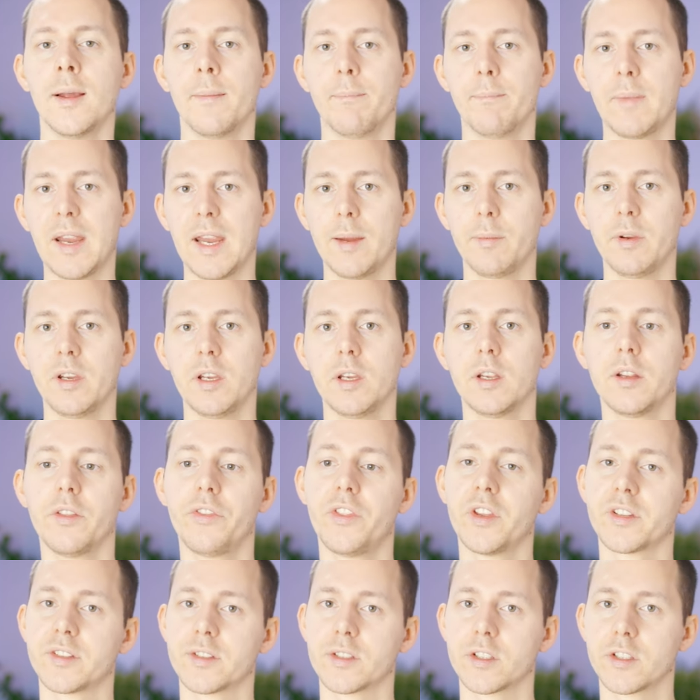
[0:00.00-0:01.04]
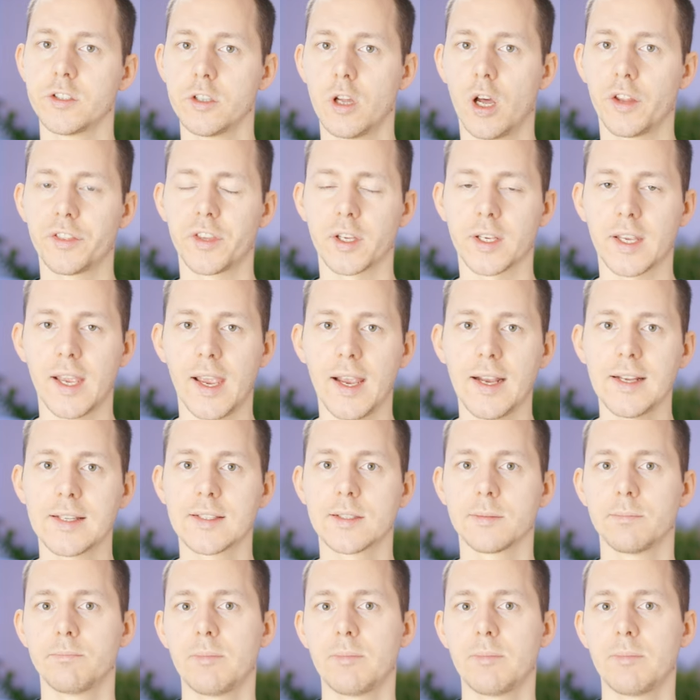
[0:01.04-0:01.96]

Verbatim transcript: maybe this is not the case.